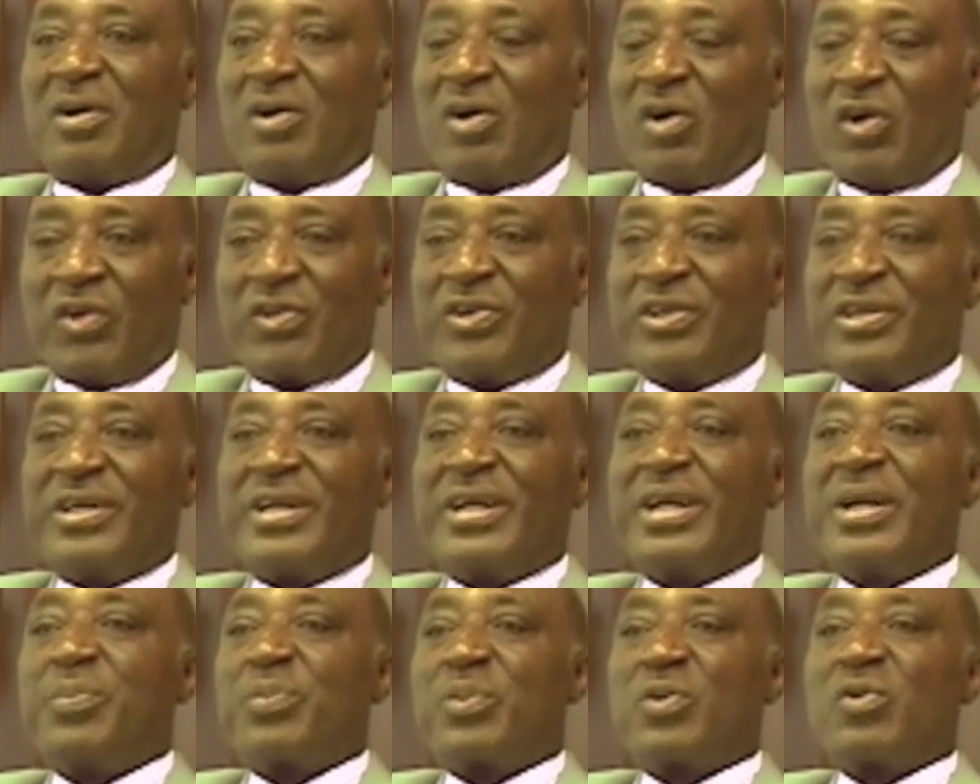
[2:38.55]

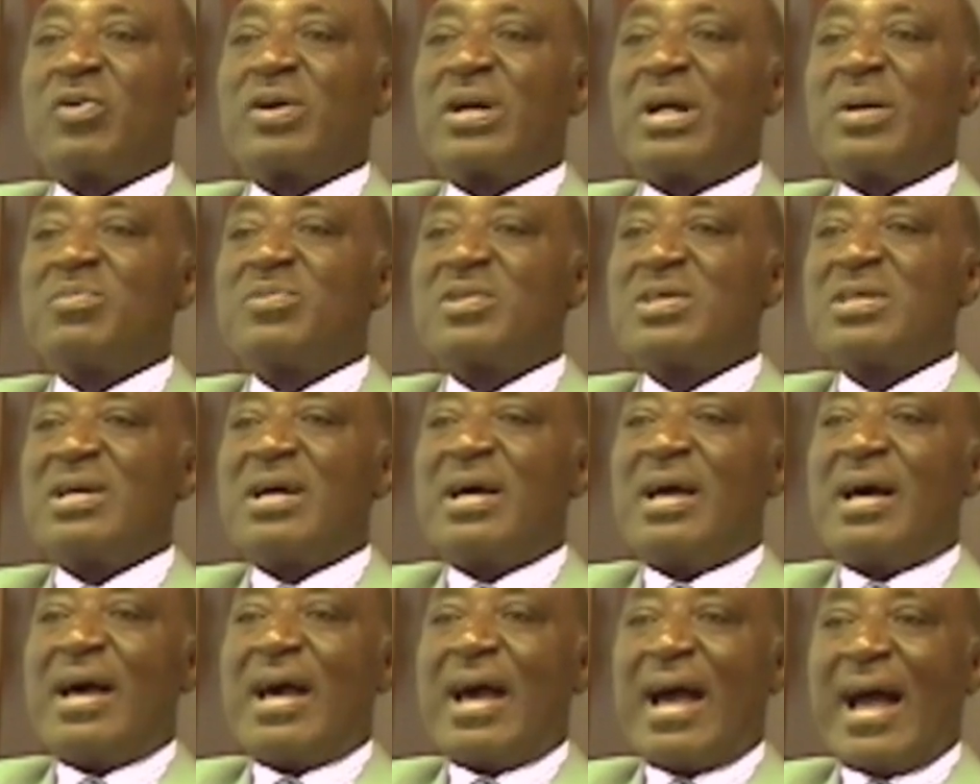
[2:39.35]
ordinary programs,
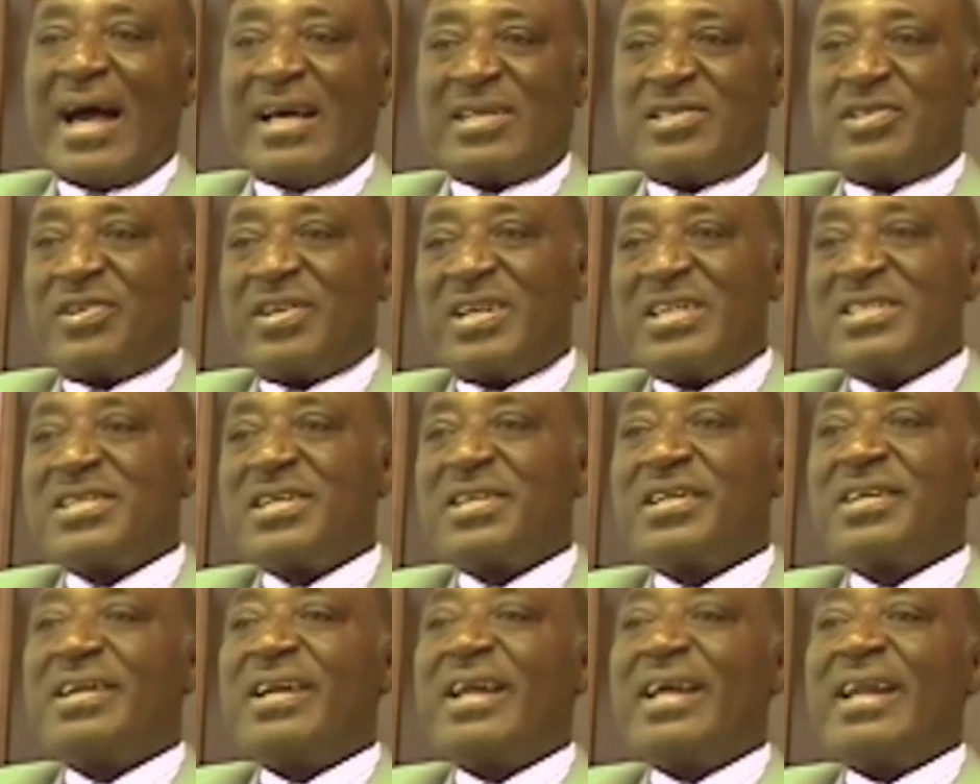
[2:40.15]
has
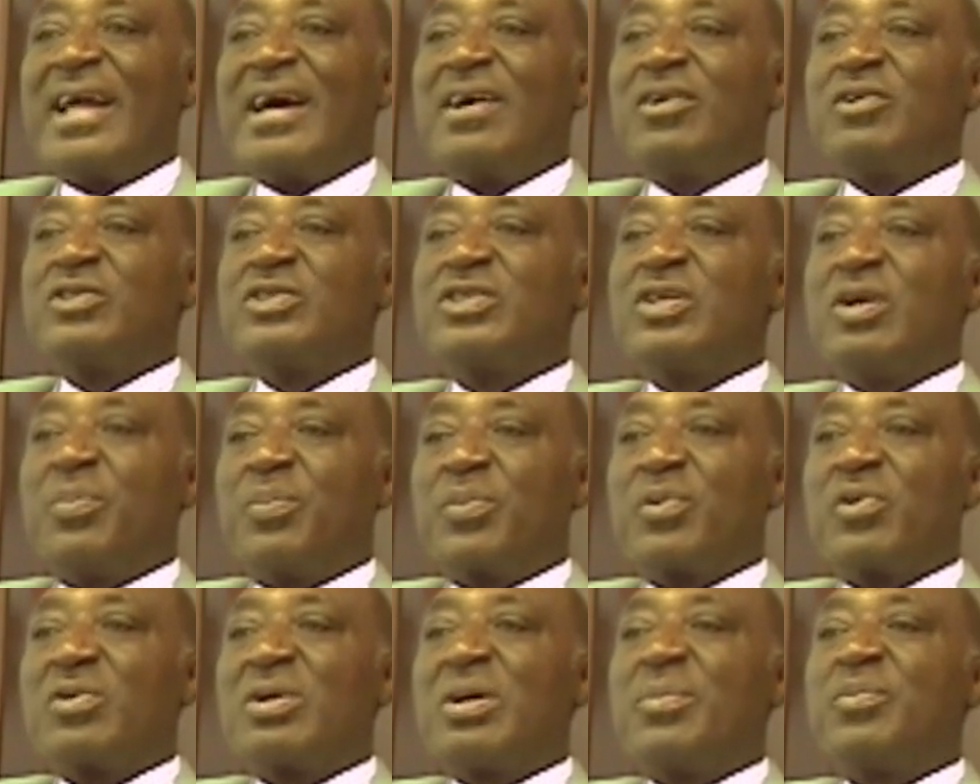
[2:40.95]
recently launched a
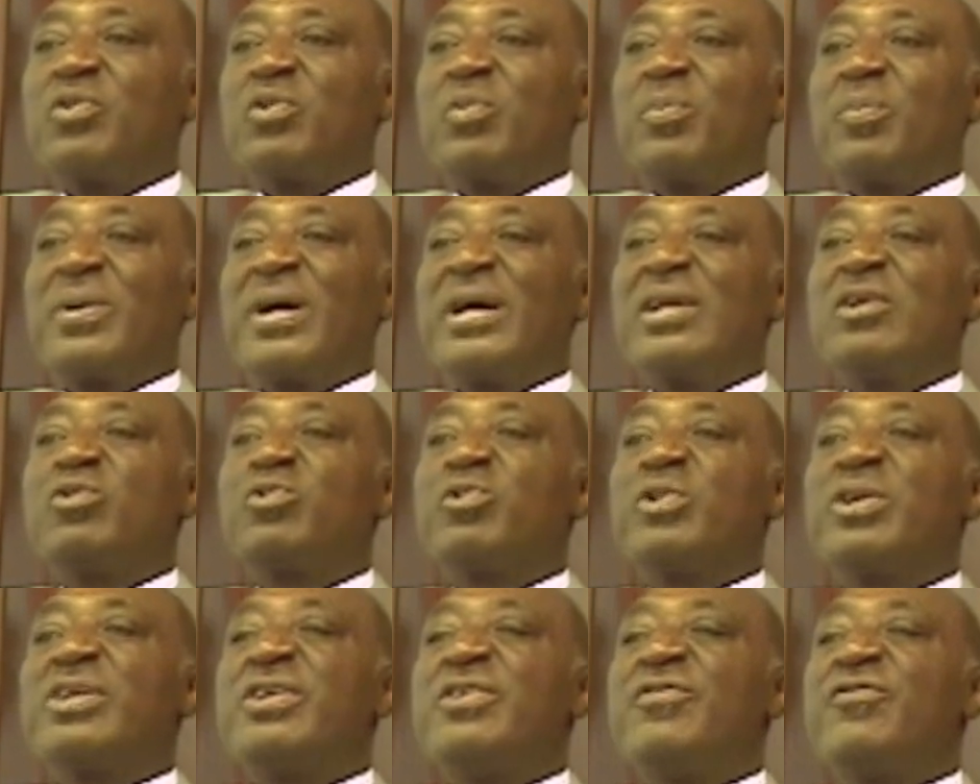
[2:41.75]
program to plant
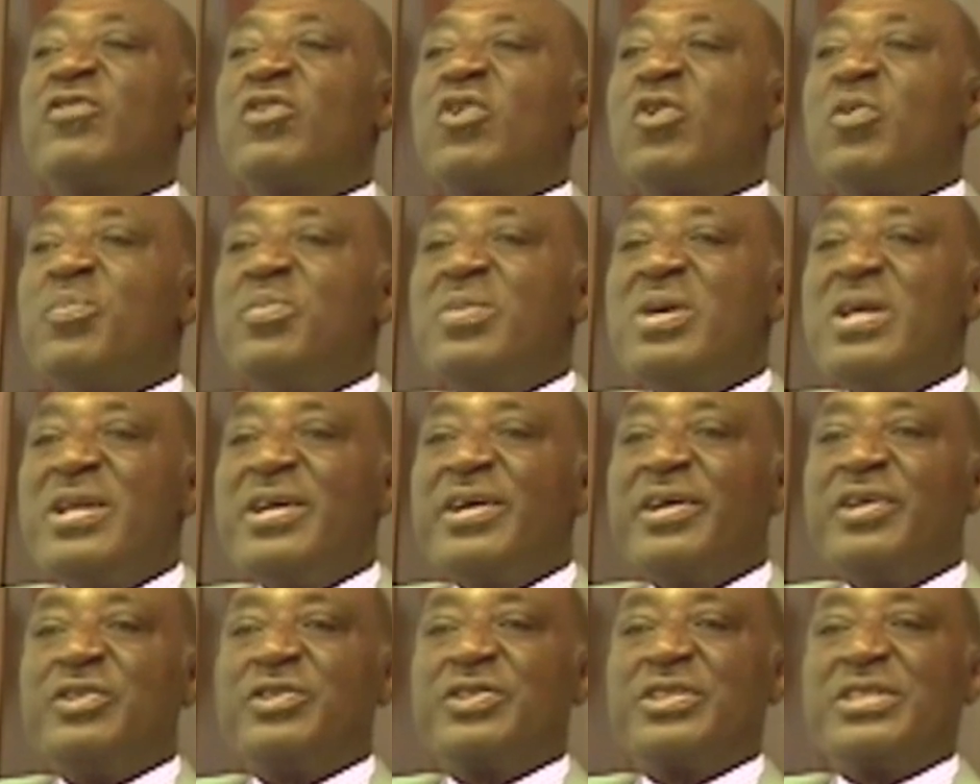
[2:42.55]
24
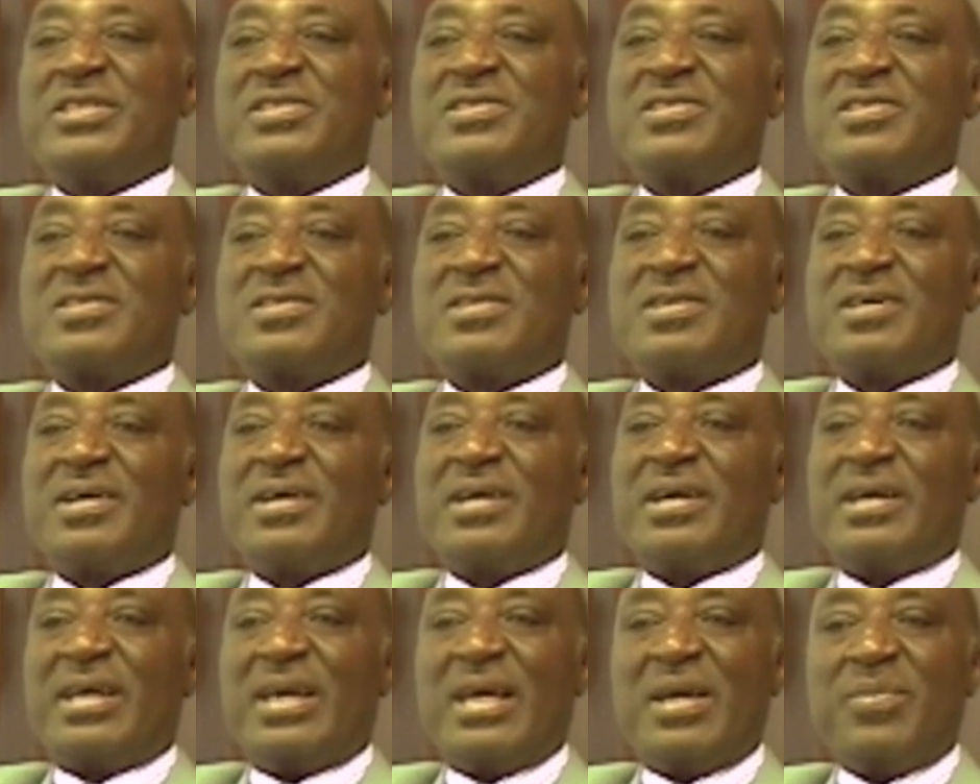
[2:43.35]
million trees,
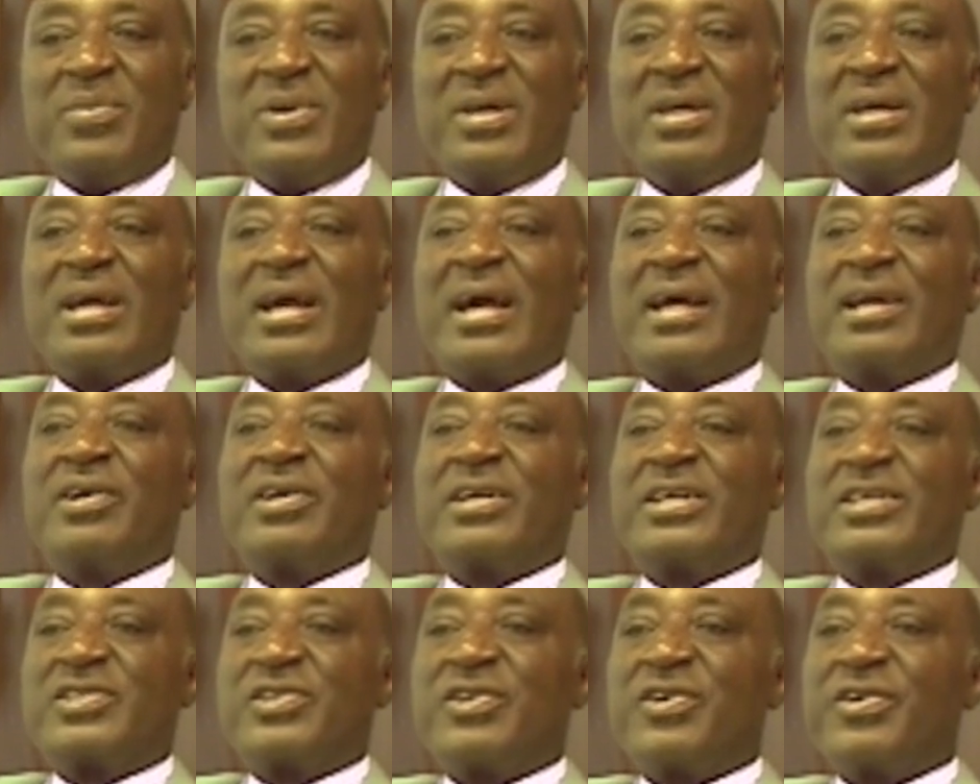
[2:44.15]
aiming at
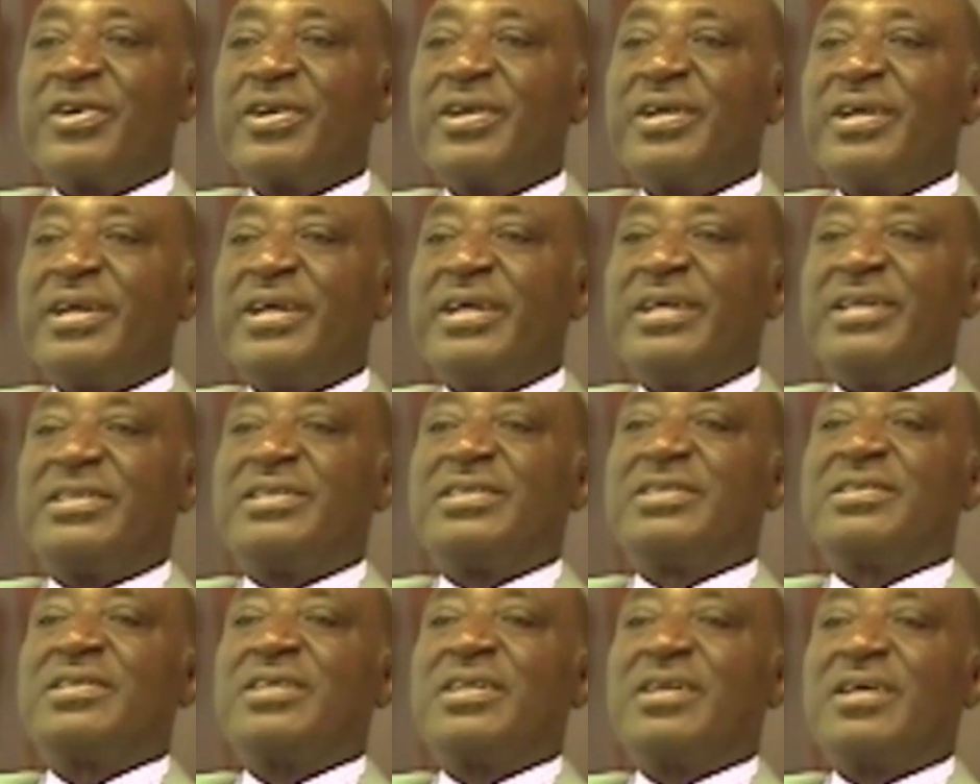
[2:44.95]
restoring its
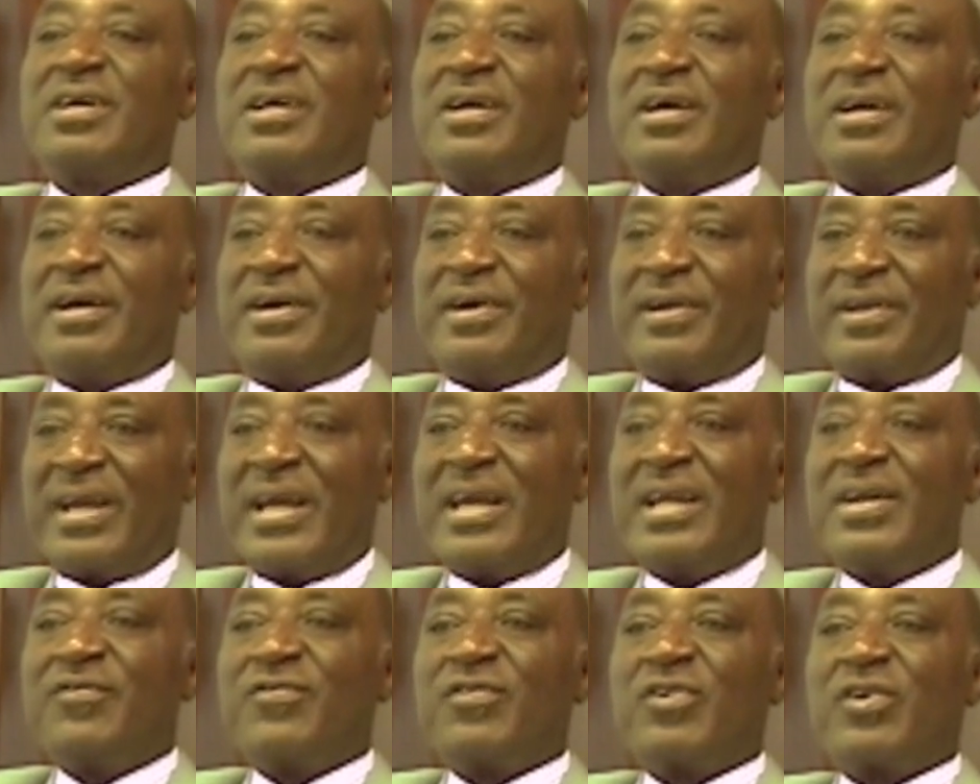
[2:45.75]

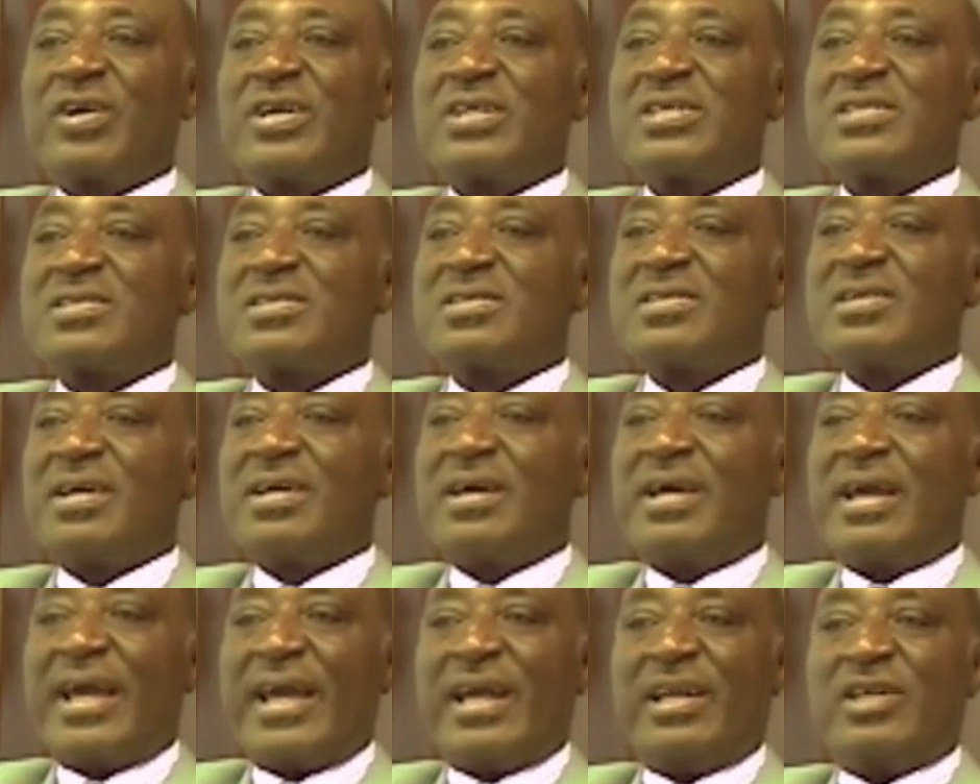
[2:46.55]
rainforests
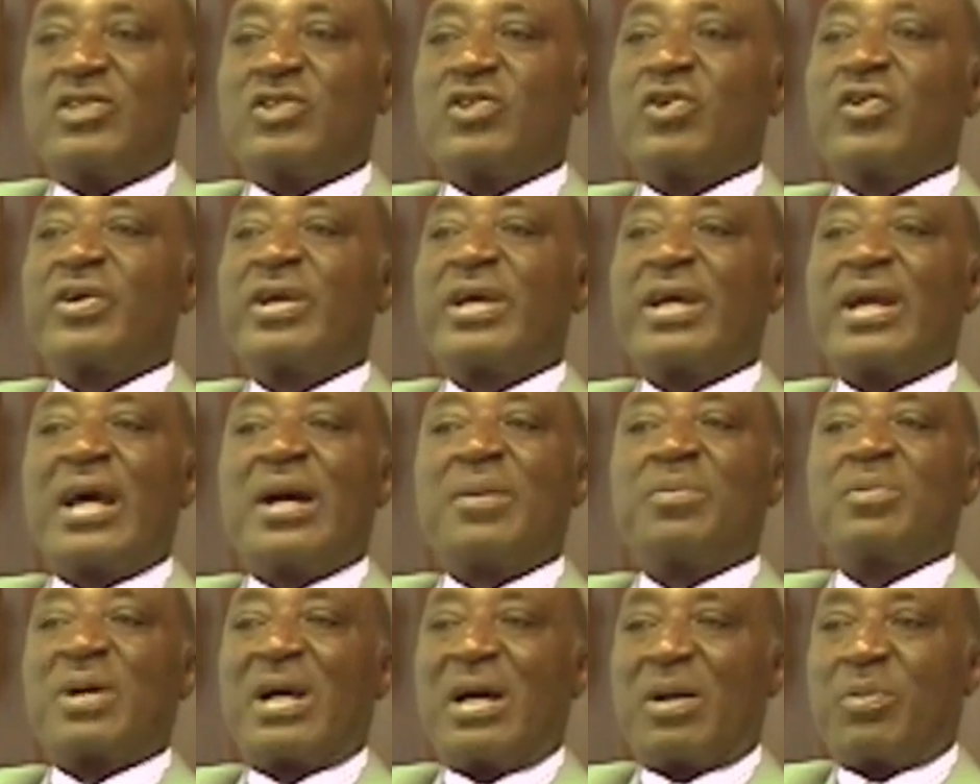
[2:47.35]
and soaking
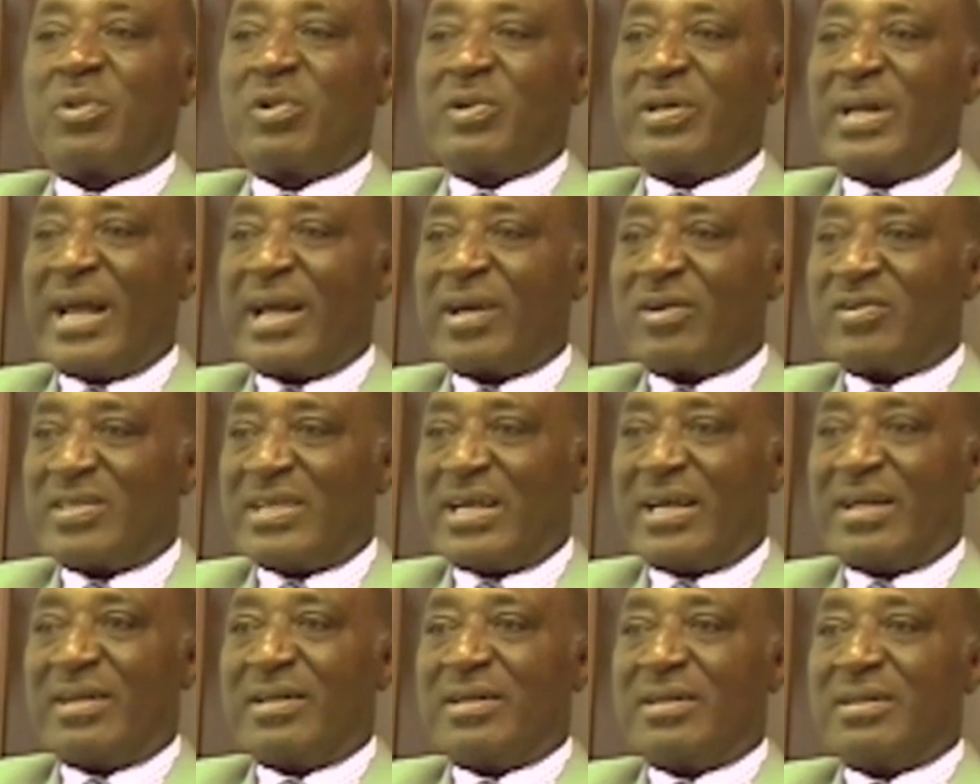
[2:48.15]
up carbon dioxide.